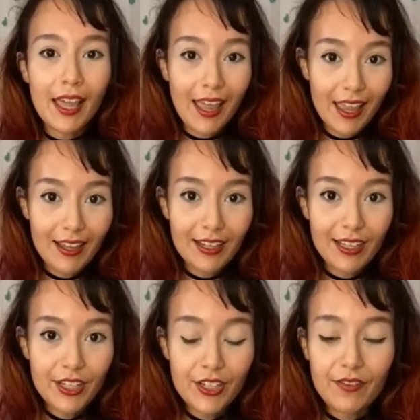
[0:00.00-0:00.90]
And
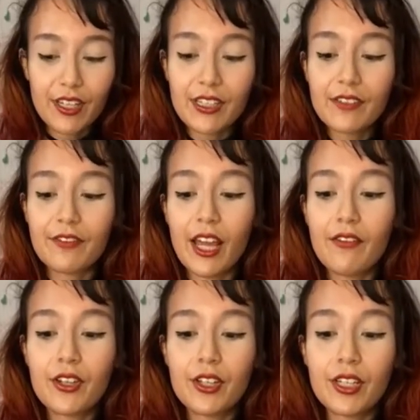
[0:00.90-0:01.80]
each of these five
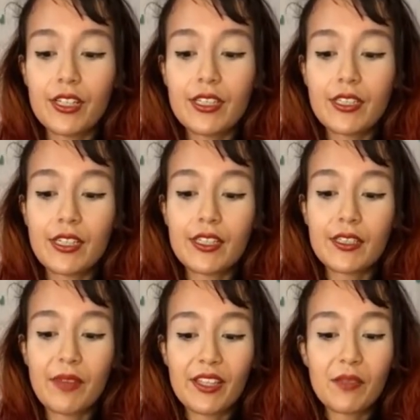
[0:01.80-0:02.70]
cookies is
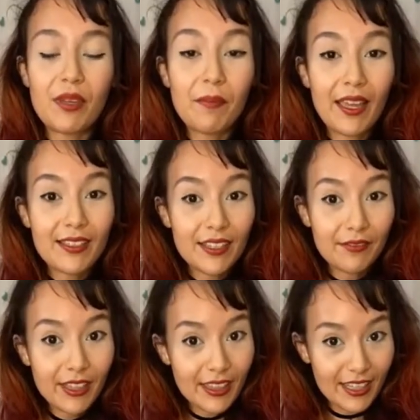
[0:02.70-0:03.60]
meant to be painted
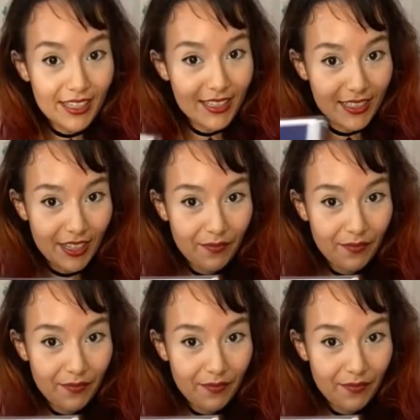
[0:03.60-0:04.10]
with this.